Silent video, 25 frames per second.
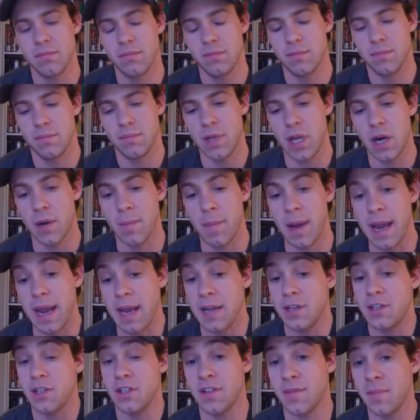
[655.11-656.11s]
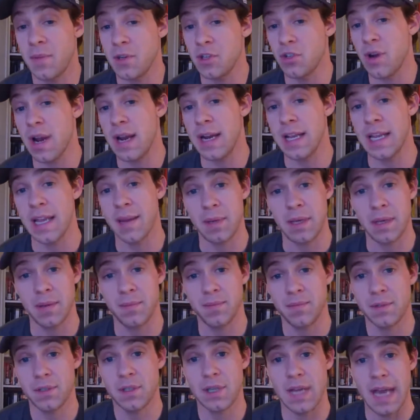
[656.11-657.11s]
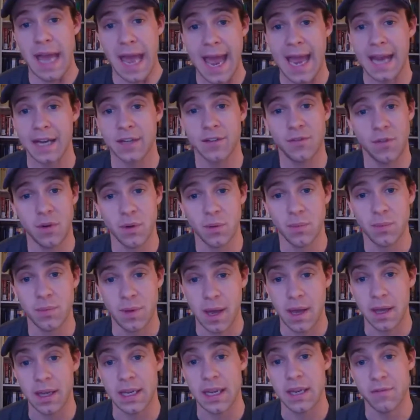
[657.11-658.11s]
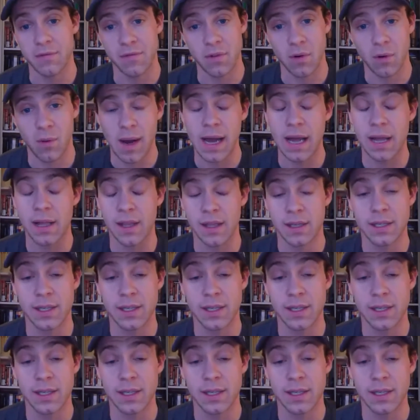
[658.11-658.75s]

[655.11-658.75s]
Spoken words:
my agents have been trying to get me to act for a while,